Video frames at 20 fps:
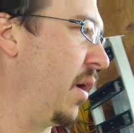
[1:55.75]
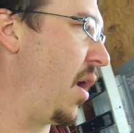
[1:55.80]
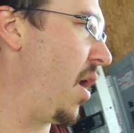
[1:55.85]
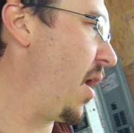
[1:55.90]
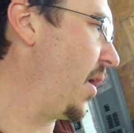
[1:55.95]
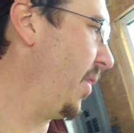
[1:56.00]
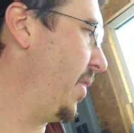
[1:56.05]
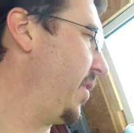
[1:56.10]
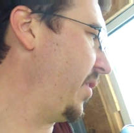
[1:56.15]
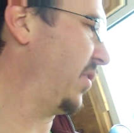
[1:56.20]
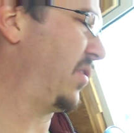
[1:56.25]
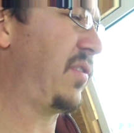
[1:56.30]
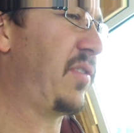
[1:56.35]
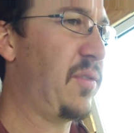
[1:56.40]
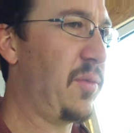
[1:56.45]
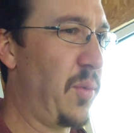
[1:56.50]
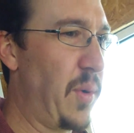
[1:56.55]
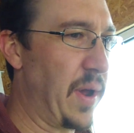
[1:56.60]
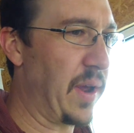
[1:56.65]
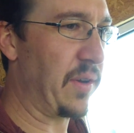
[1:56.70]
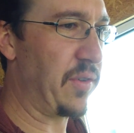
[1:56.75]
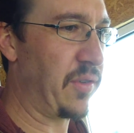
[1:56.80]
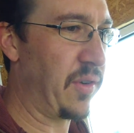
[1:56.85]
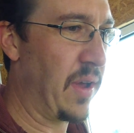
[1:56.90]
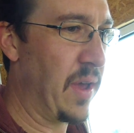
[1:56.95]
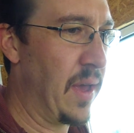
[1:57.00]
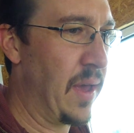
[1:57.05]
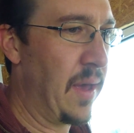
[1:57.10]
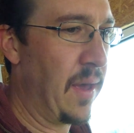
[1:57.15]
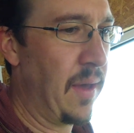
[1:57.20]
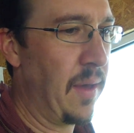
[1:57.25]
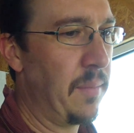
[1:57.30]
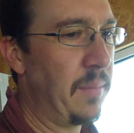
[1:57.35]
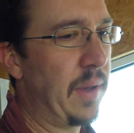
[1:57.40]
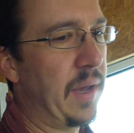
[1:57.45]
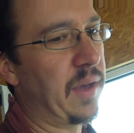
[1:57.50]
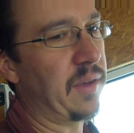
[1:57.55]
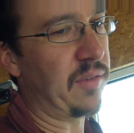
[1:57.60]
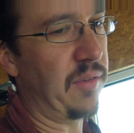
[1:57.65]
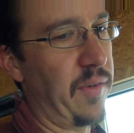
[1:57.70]
on this switch
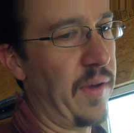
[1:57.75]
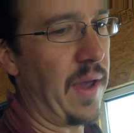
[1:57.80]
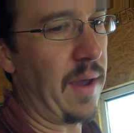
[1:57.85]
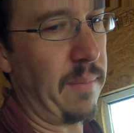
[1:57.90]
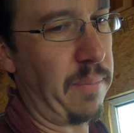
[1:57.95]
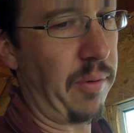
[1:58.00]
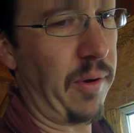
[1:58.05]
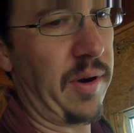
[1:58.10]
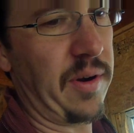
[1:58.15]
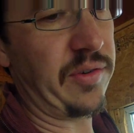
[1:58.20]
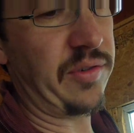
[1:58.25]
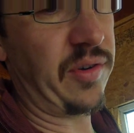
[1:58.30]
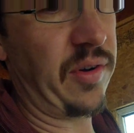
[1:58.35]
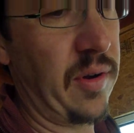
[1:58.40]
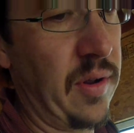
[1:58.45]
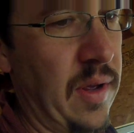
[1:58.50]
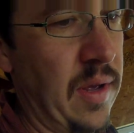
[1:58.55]
because of amperage.